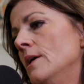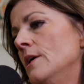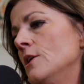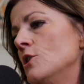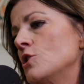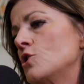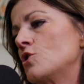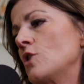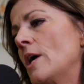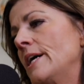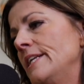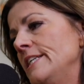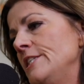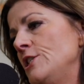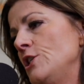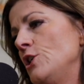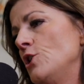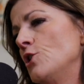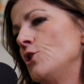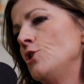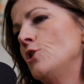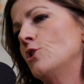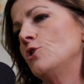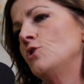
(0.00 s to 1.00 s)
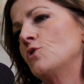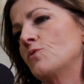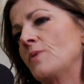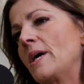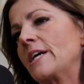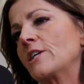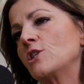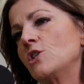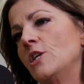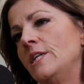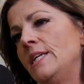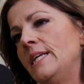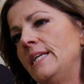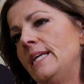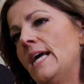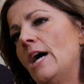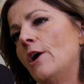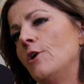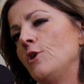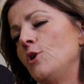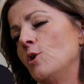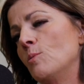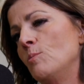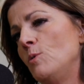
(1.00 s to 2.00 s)
strategy or your direction and
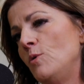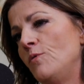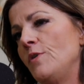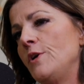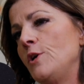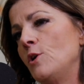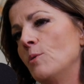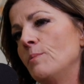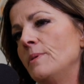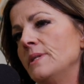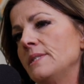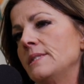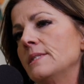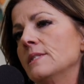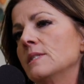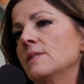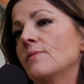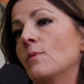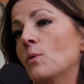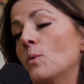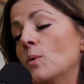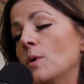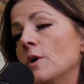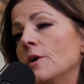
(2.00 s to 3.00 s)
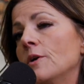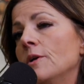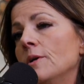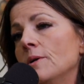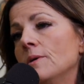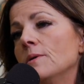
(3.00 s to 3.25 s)
how you're moving your business forward?